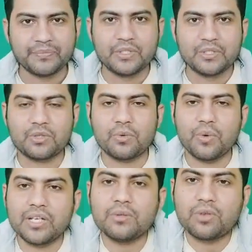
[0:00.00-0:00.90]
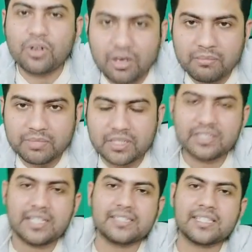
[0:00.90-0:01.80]
So when you come for
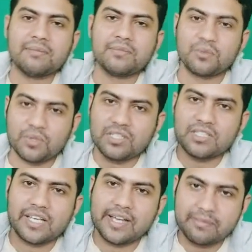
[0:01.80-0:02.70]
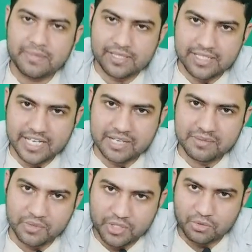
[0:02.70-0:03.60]
the exams with JIB,
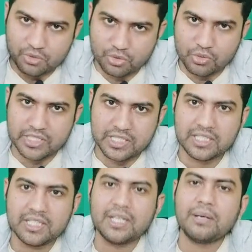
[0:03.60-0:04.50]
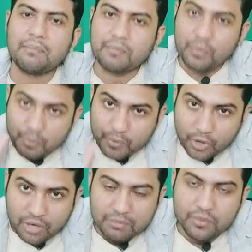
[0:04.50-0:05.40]
CIB, when you show it,
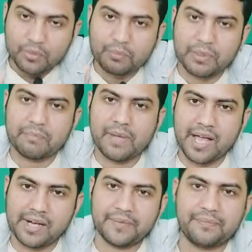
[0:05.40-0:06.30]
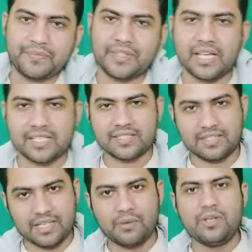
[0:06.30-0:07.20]
come prepared. Yes,
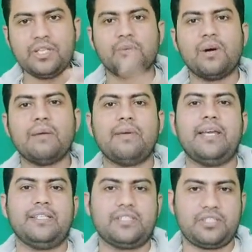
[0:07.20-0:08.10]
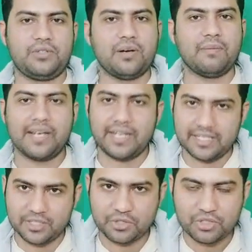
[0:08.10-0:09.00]
then only you have edge, you have an
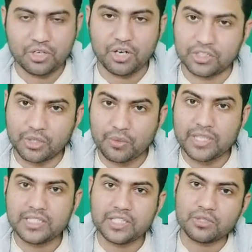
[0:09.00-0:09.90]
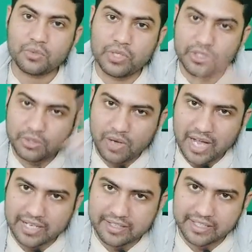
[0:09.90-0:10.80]
edge. Otherwise, it is going to
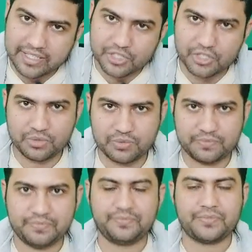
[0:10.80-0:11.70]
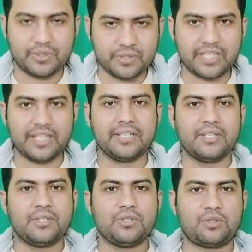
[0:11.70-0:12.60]
act against you. Okay,
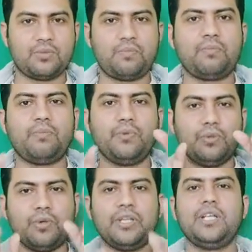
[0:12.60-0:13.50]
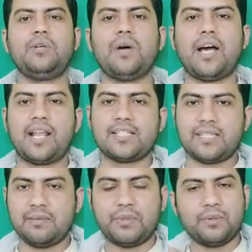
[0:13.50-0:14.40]
so no need to harass
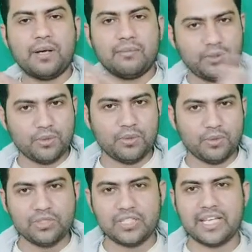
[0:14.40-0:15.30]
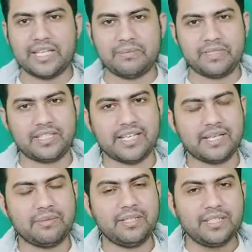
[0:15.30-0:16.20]
if you have to know JIB,
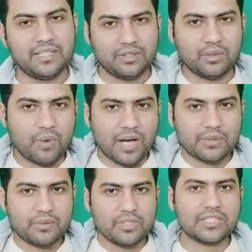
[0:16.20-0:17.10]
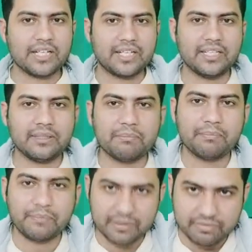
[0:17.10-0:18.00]
CIB. The one who is getting
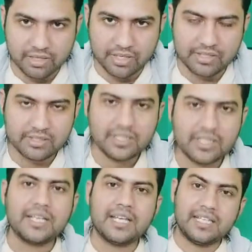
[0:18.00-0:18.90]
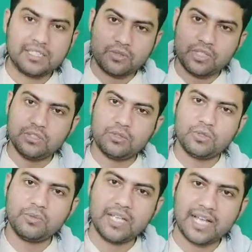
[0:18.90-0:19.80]
preferred, he is going to
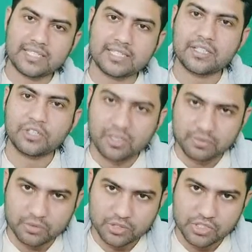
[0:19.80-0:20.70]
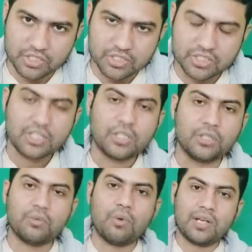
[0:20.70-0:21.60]
be asked tough questions. The
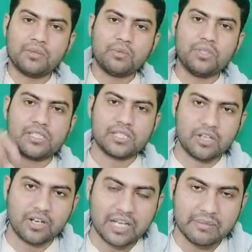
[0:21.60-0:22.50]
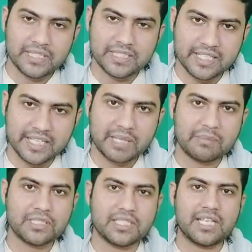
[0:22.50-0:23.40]
one who is not having JIB,
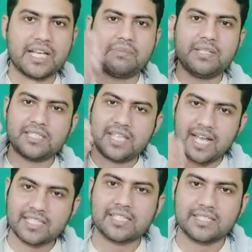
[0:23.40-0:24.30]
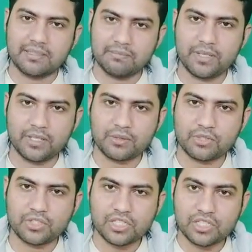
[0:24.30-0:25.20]
CIB is asked simpler questions.